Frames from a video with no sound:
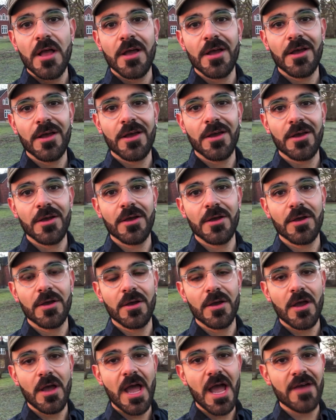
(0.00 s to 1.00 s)

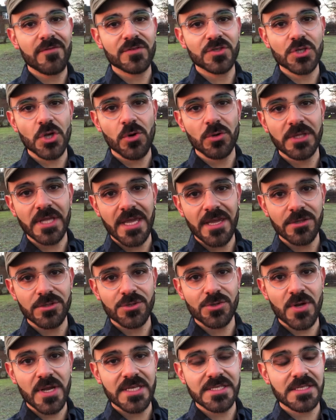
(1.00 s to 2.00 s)
have showed
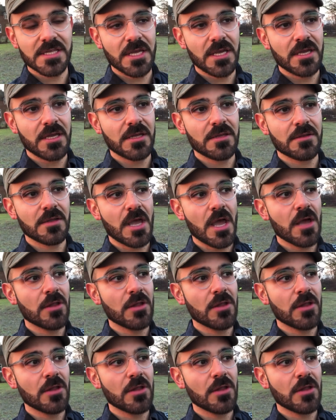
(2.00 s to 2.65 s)
interest in